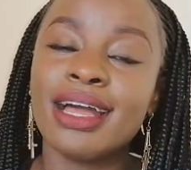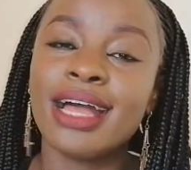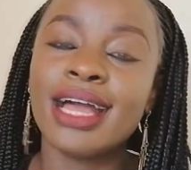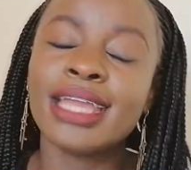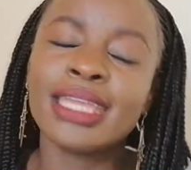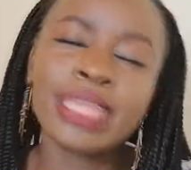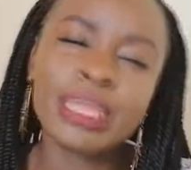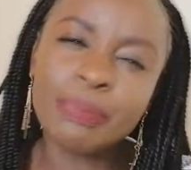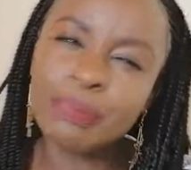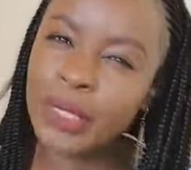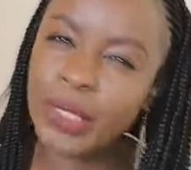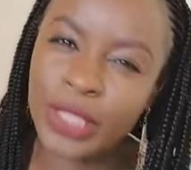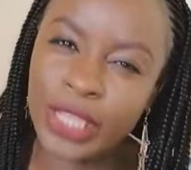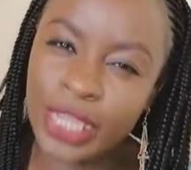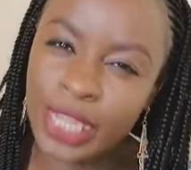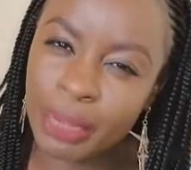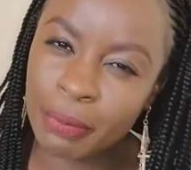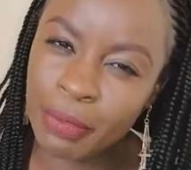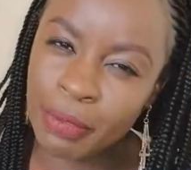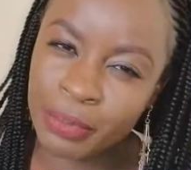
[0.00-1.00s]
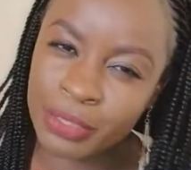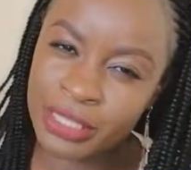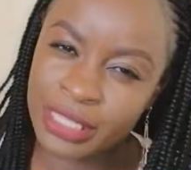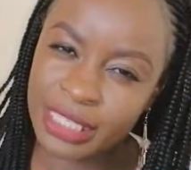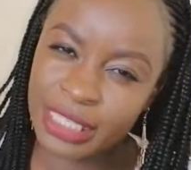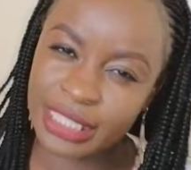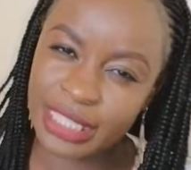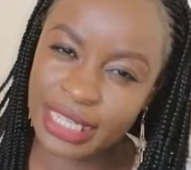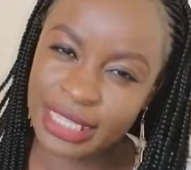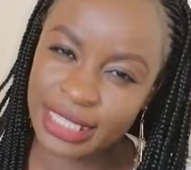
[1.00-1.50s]
I keep looking at people's
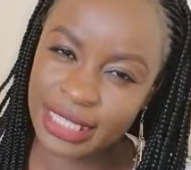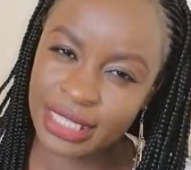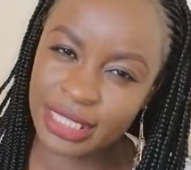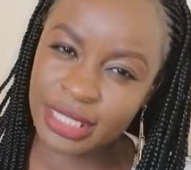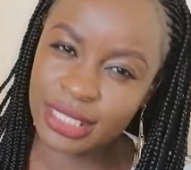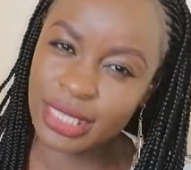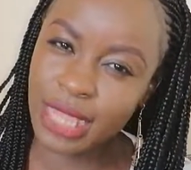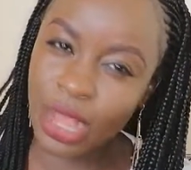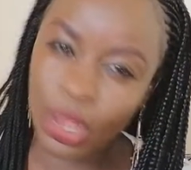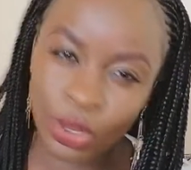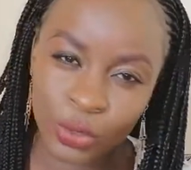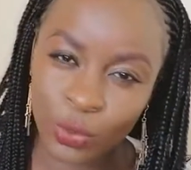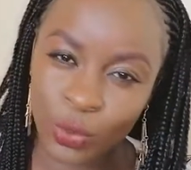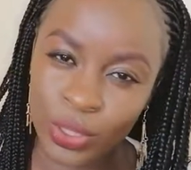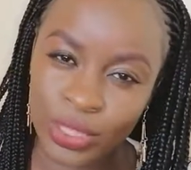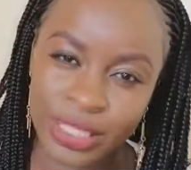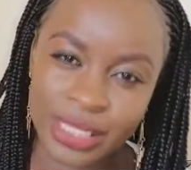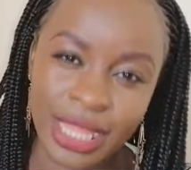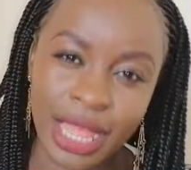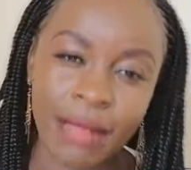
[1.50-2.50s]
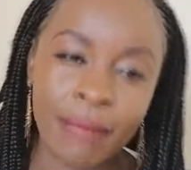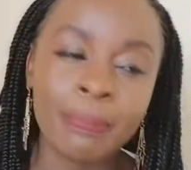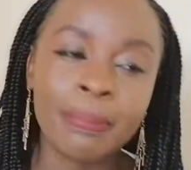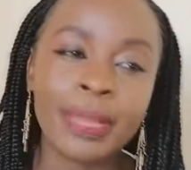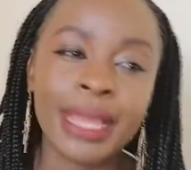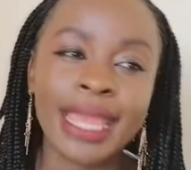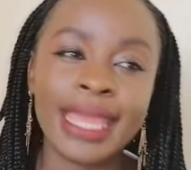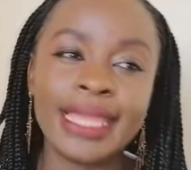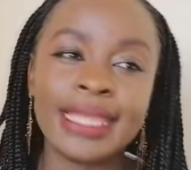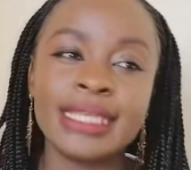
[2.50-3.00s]
statuses on WhatsApp
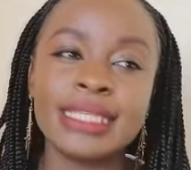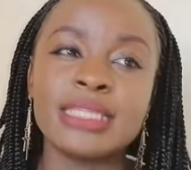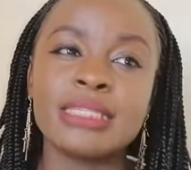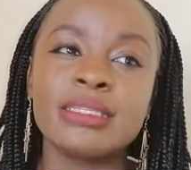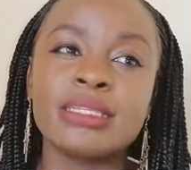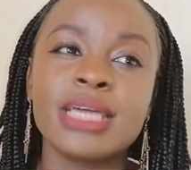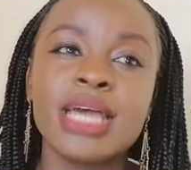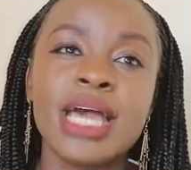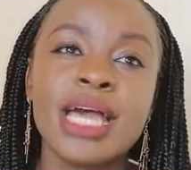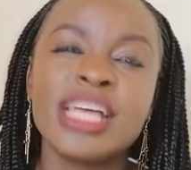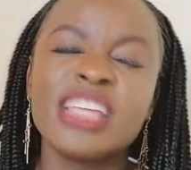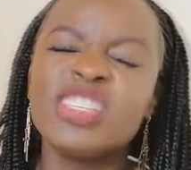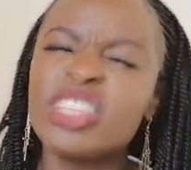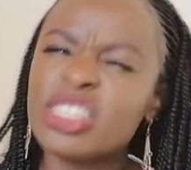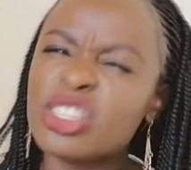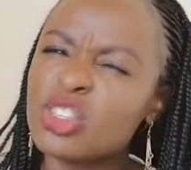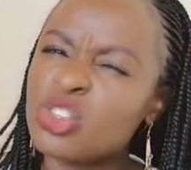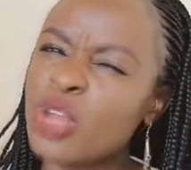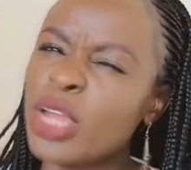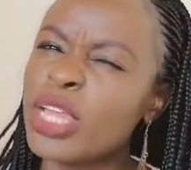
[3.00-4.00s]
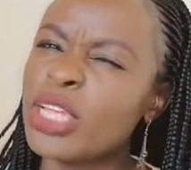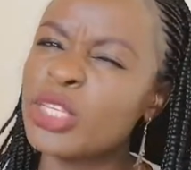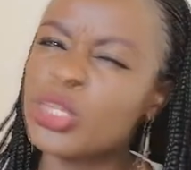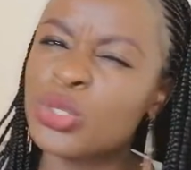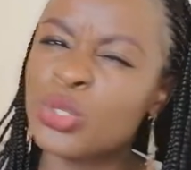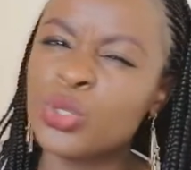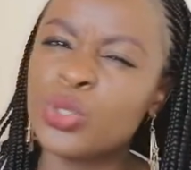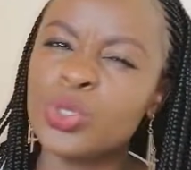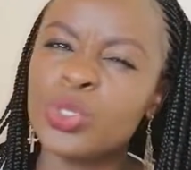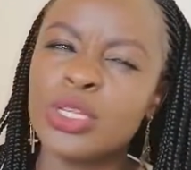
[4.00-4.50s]
and just trying
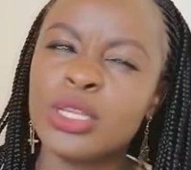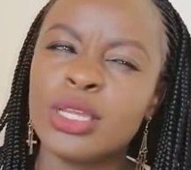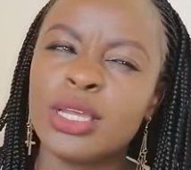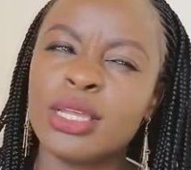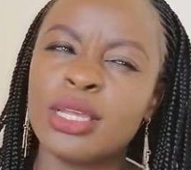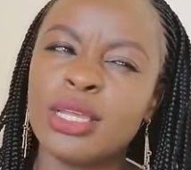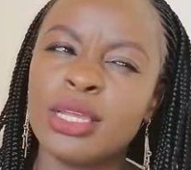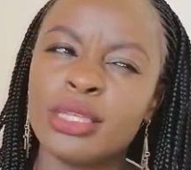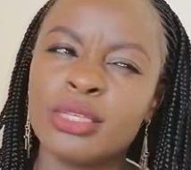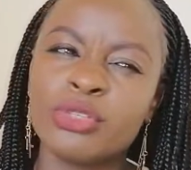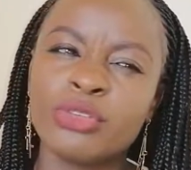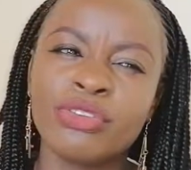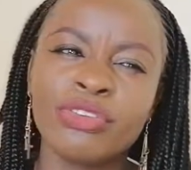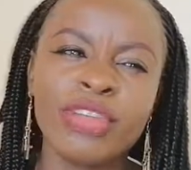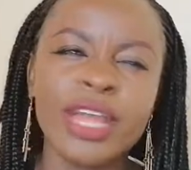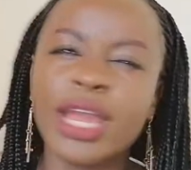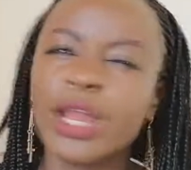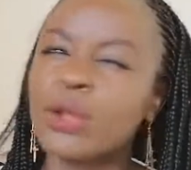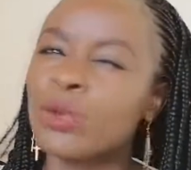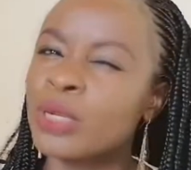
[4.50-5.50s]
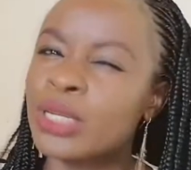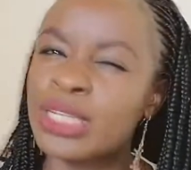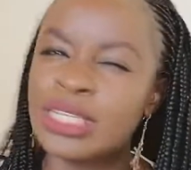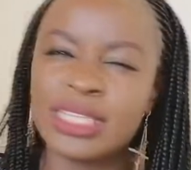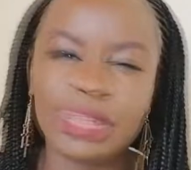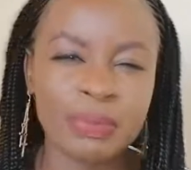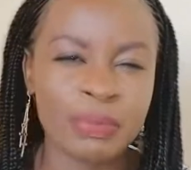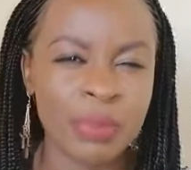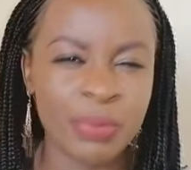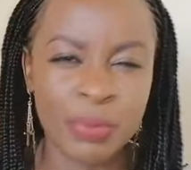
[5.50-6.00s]
to figure out what is
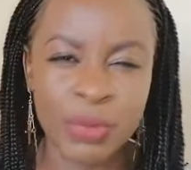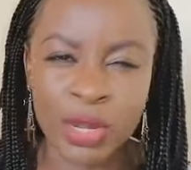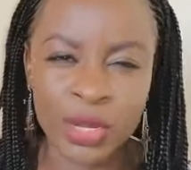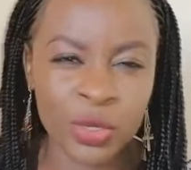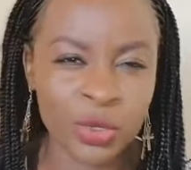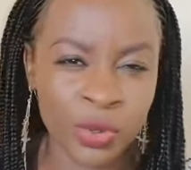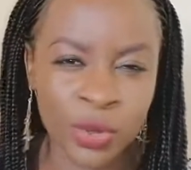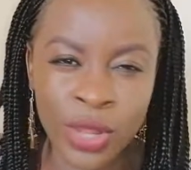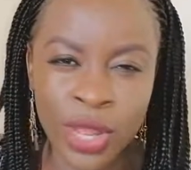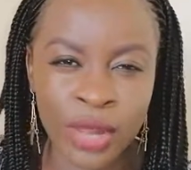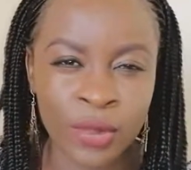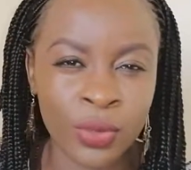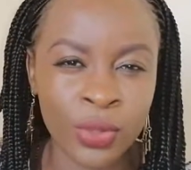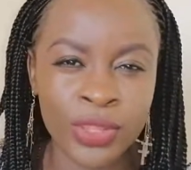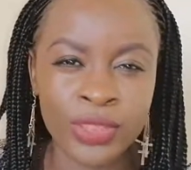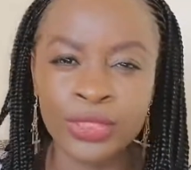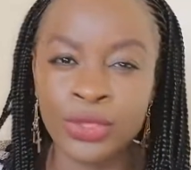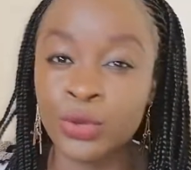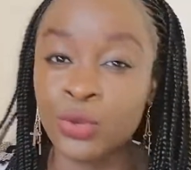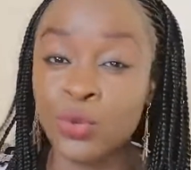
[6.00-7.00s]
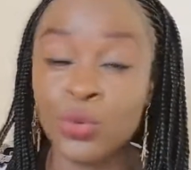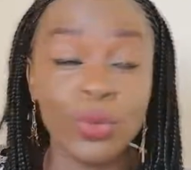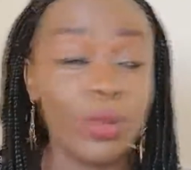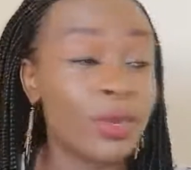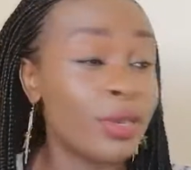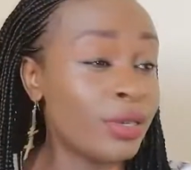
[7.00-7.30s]
that people are going through.